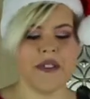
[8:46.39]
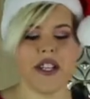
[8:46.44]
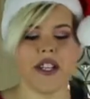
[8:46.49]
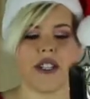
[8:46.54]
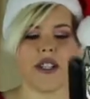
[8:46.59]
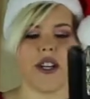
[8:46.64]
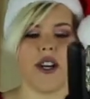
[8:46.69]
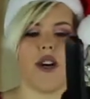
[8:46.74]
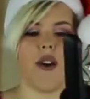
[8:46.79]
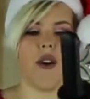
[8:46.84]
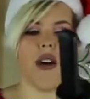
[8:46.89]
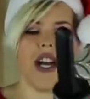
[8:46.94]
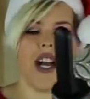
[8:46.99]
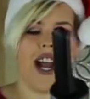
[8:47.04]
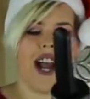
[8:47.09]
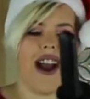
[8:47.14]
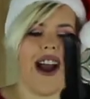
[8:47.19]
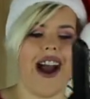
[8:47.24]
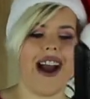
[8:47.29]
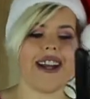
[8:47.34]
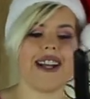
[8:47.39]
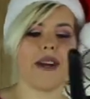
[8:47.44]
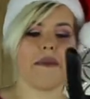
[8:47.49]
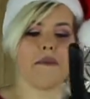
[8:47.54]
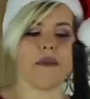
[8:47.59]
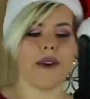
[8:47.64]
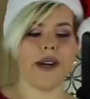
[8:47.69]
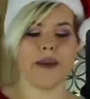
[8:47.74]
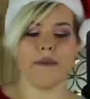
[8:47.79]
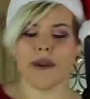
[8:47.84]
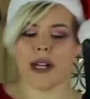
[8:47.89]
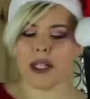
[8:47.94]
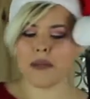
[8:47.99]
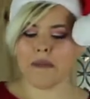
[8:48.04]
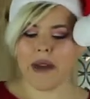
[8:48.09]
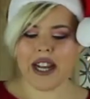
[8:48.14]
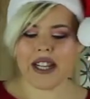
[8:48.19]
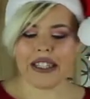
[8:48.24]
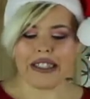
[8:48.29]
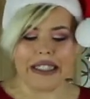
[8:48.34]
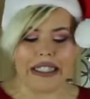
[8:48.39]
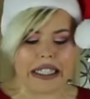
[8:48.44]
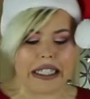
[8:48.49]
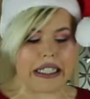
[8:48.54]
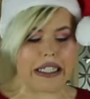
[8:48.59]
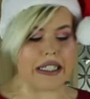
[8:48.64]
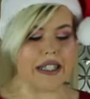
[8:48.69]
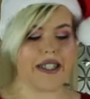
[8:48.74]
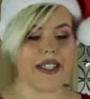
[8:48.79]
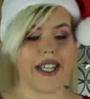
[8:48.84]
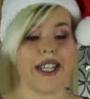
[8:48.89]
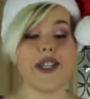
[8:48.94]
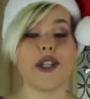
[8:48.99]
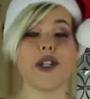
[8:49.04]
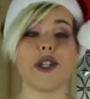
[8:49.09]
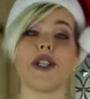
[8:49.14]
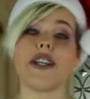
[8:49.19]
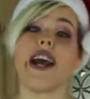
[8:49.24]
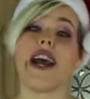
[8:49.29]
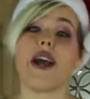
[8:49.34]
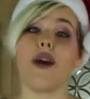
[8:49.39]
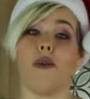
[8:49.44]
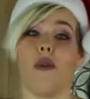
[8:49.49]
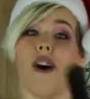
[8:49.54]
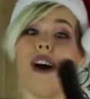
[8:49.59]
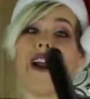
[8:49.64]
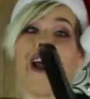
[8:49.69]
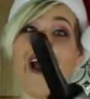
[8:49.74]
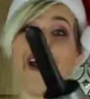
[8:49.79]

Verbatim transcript: So I can pretty much make a list in each state what